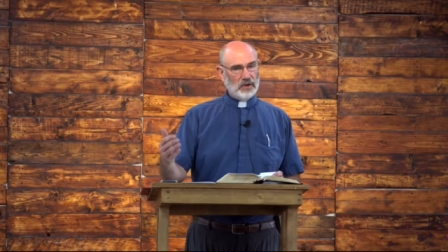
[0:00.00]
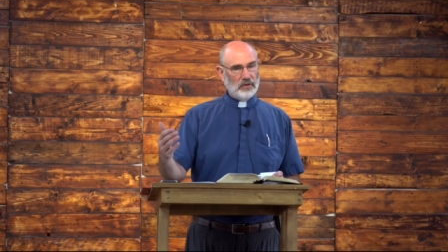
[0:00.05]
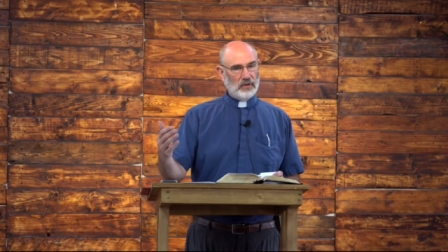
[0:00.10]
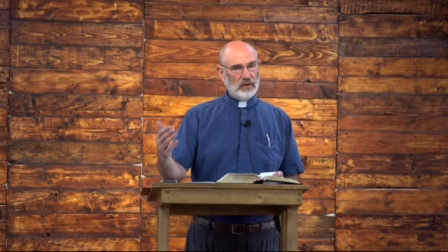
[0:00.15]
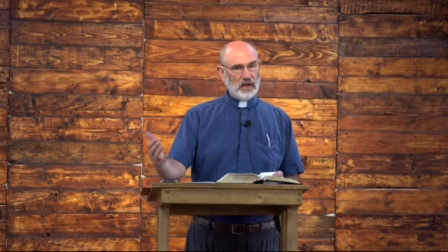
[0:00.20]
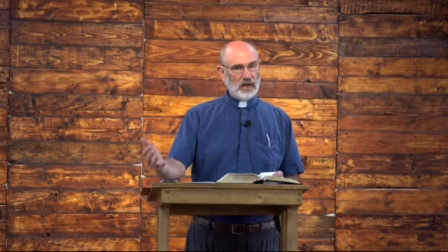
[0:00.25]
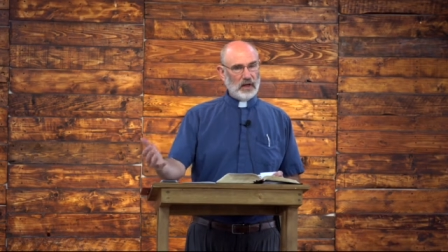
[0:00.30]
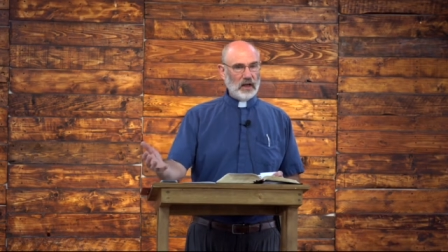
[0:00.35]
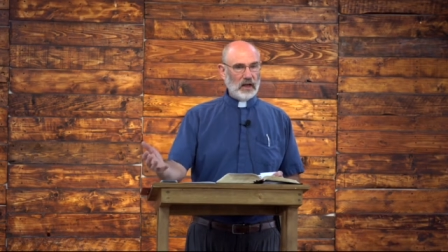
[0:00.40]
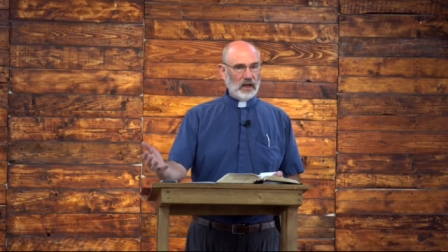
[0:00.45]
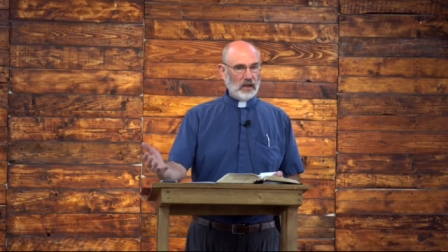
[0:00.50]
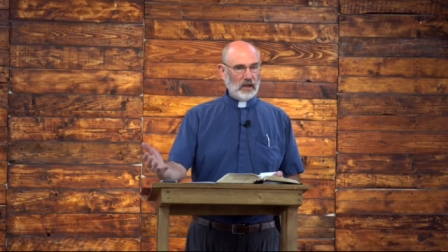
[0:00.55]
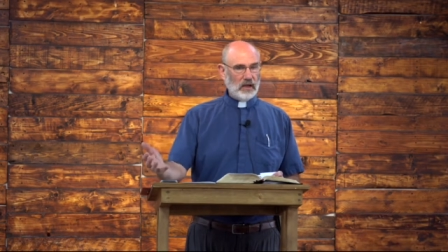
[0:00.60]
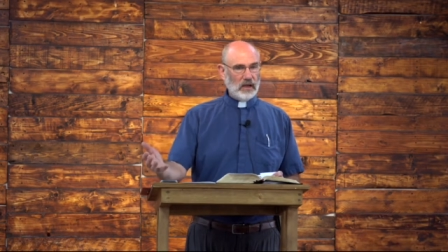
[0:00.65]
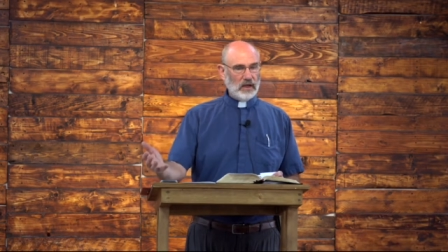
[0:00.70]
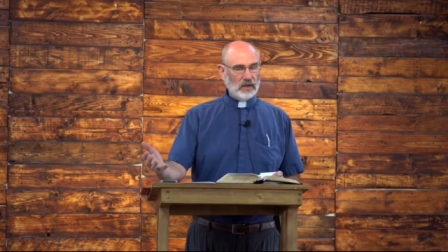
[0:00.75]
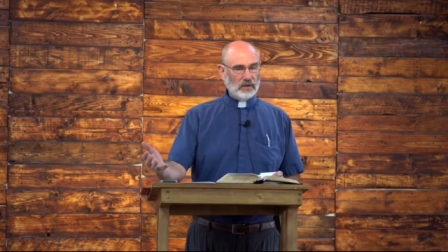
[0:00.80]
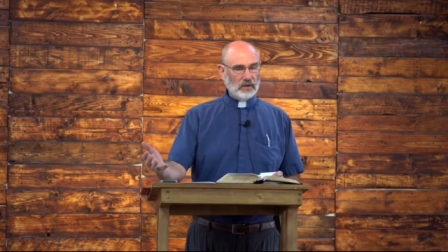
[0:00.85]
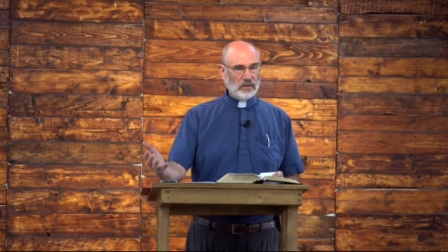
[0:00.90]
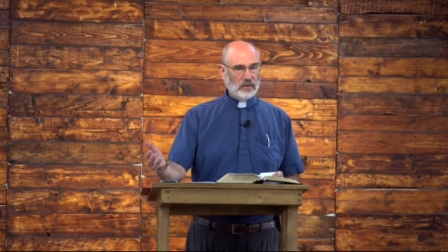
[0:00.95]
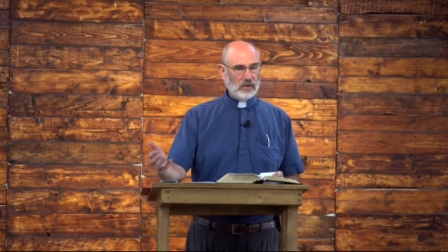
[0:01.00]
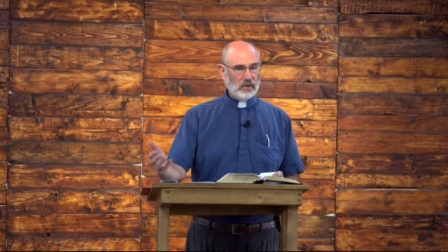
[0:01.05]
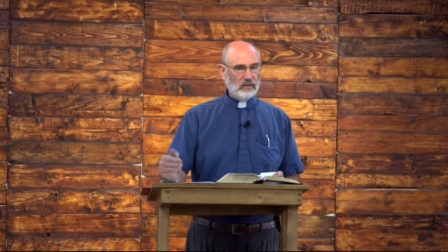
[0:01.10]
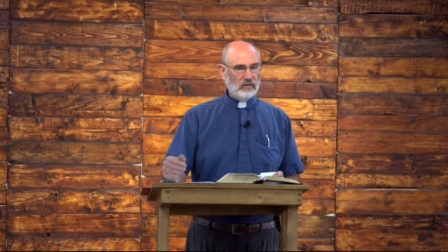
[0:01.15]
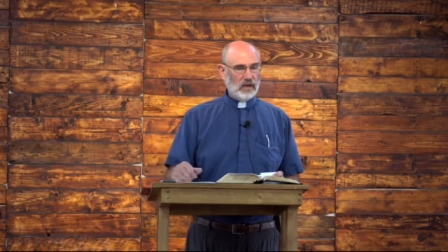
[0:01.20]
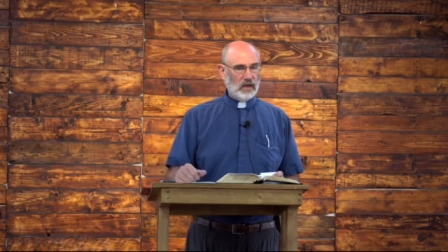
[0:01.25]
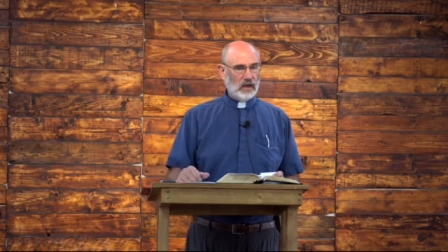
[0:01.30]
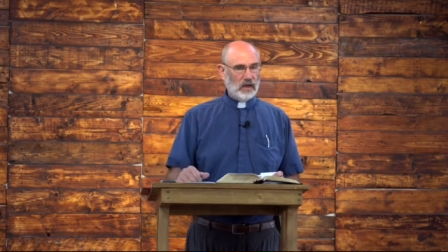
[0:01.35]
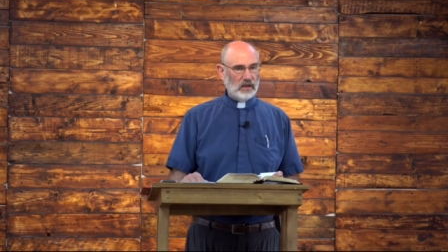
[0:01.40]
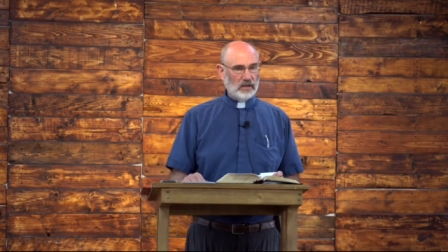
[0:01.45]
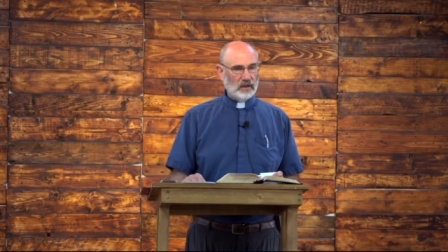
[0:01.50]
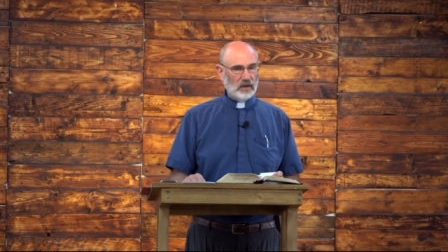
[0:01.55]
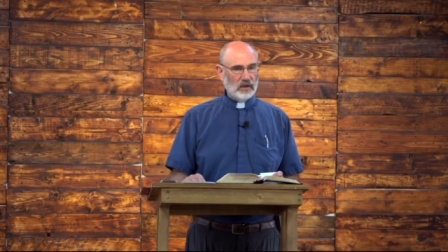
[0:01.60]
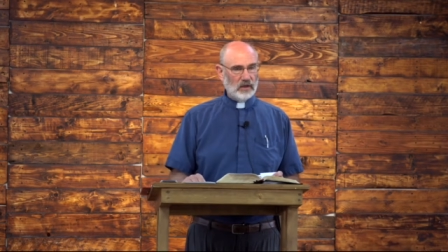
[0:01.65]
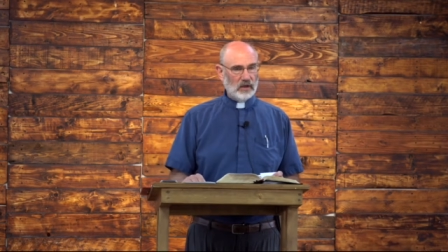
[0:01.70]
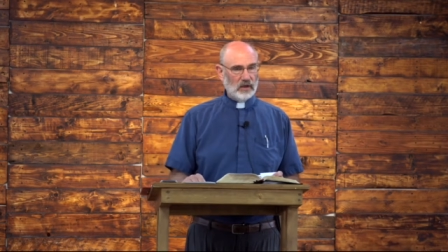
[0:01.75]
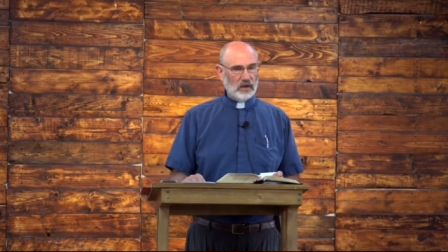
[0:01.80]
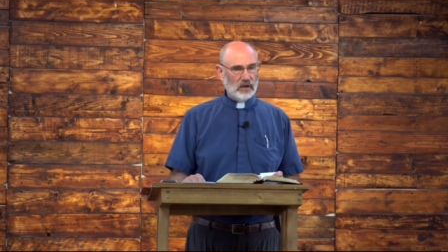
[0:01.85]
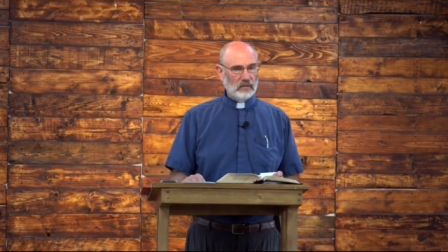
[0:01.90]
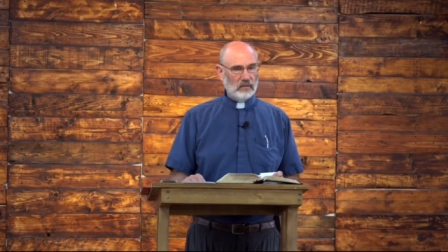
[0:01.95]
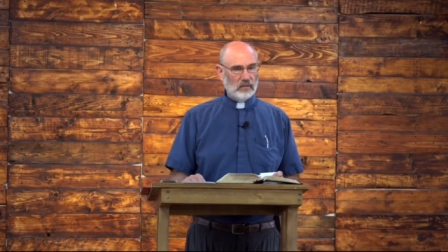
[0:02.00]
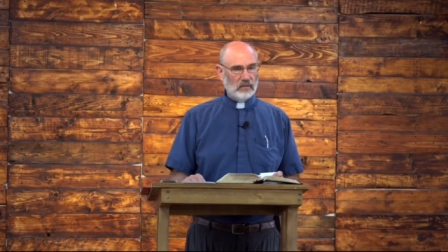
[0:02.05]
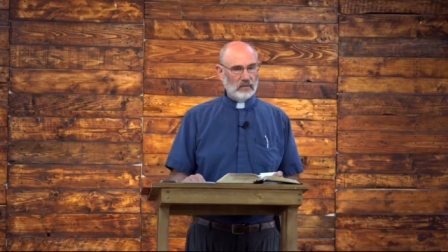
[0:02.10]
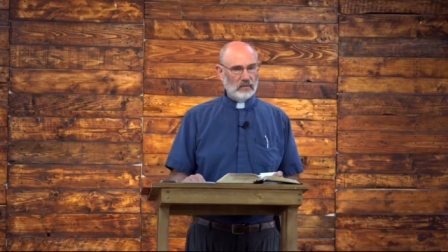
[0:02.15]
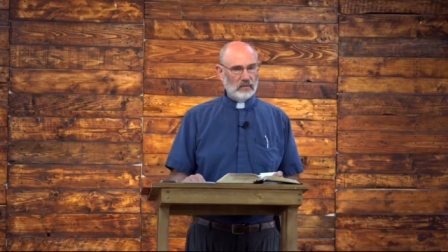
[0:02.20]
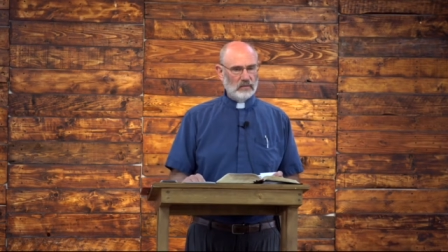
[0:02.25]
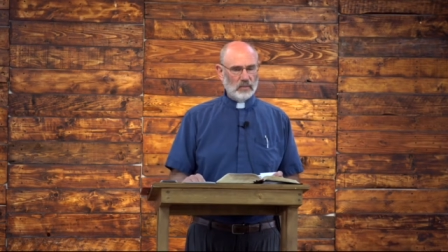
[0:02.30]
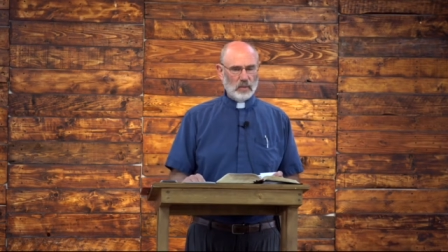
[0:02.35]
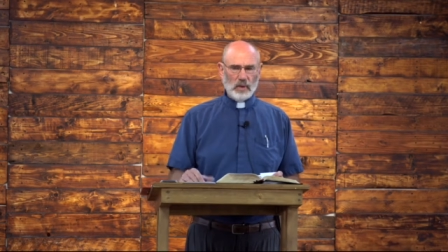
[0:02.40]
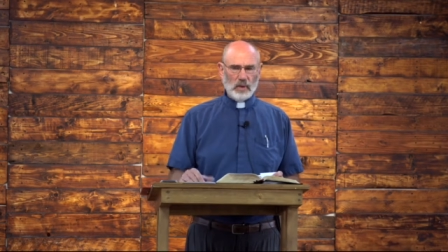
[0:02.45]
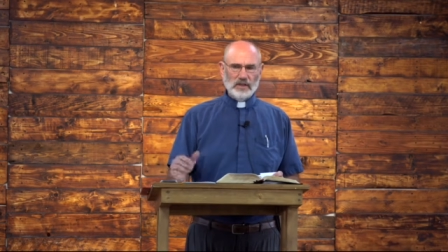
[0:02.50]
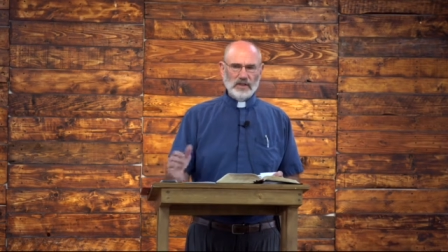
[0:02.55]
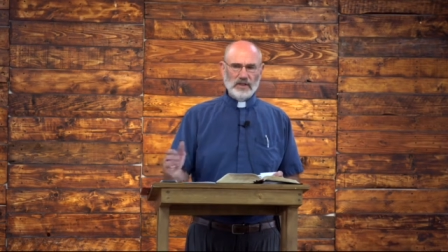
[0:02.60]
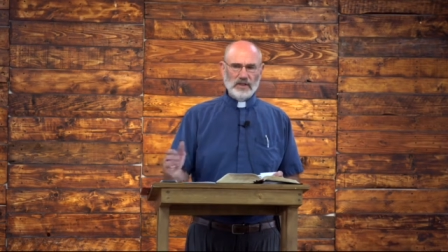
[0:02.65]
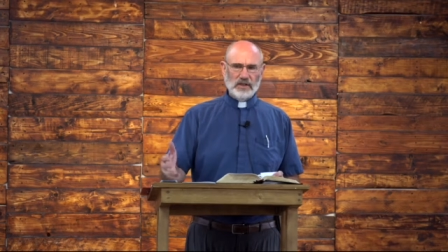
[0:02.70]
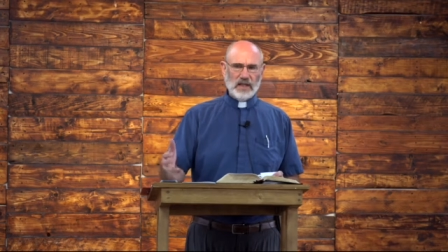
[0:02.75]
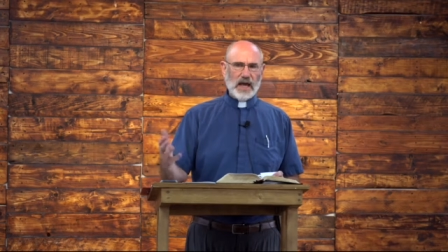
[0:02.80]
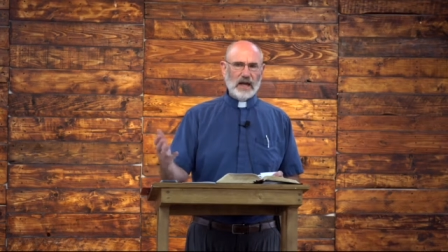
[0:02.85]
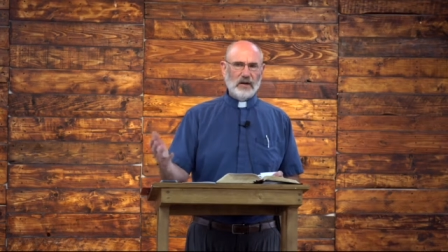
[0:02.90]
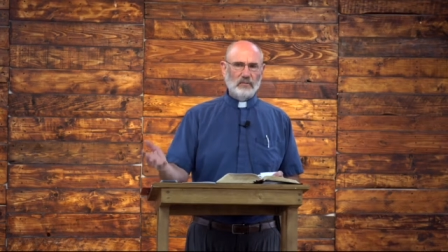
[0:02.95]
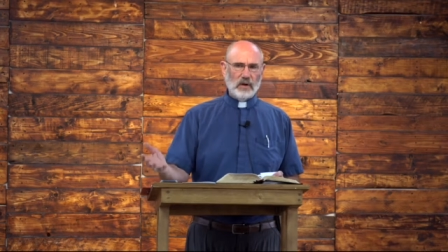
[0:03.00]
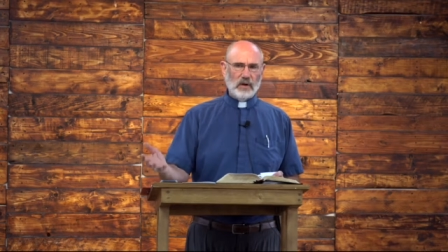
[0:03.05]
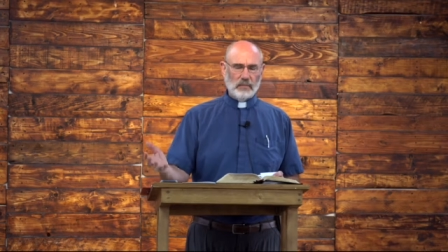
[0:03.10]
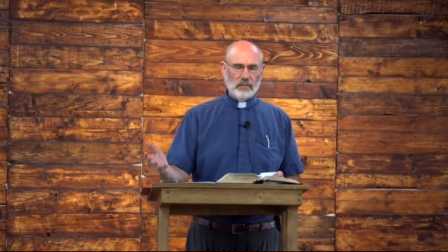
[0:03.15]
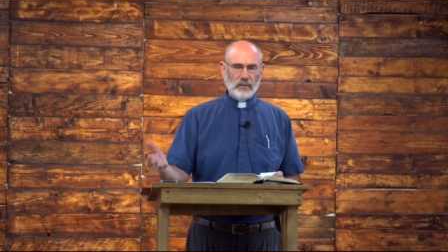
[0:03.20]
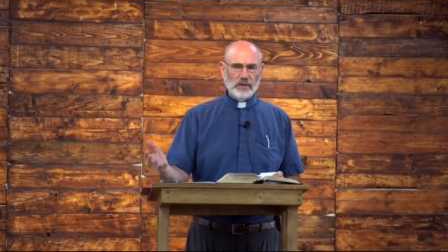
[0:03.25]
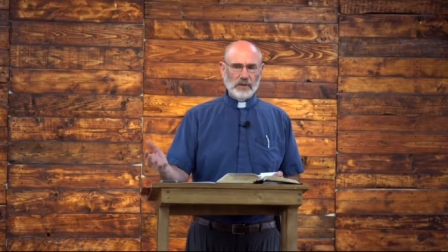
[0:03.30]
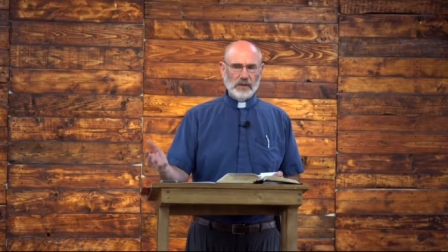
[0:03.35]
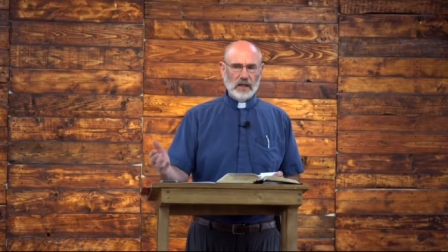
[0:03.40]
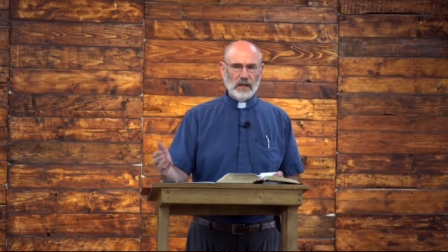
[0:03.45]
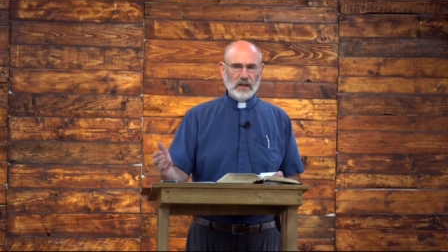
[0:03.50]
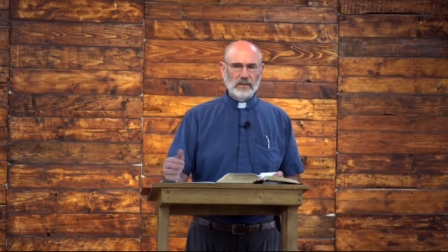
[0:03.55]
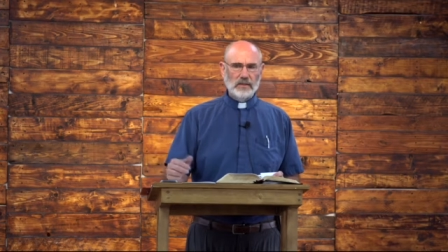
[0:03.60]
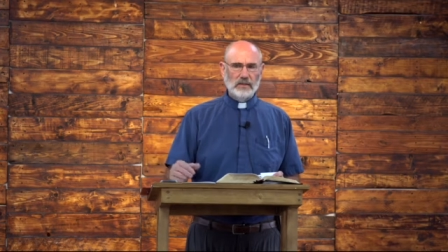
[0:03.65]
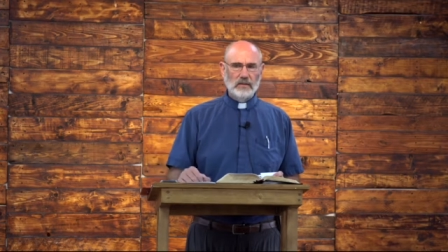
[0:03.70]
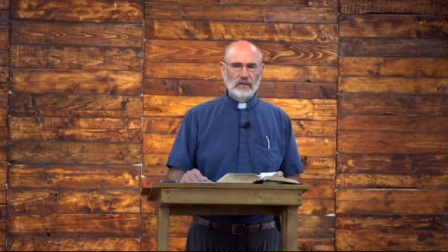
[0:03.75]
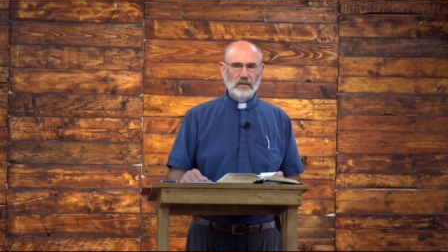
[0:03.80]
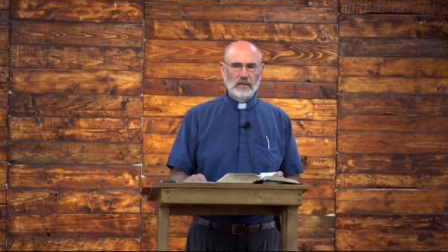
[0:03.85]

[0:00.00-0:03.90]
that he can eat the tree of the knowledge of good and evil. Well, what does that represent?